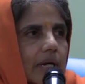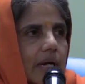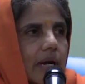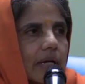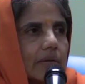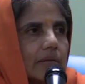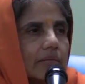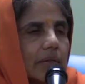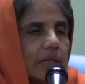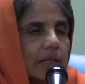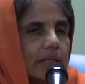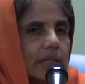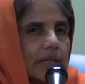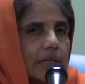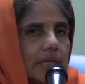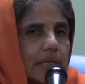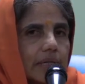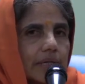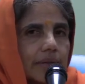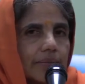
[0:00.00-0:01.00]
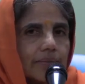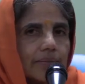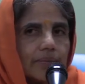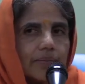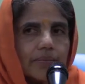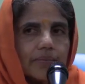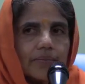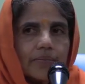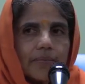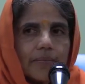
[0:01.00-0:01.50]
And one day,
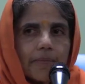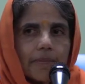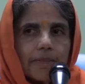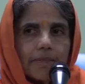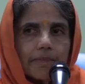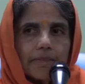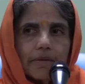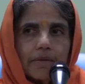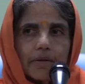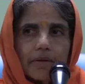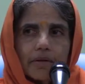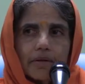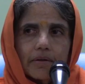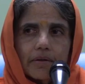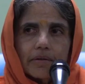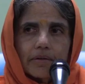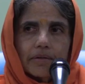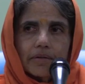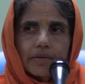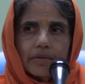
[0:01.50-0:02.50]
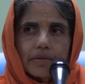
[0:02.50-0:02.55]
the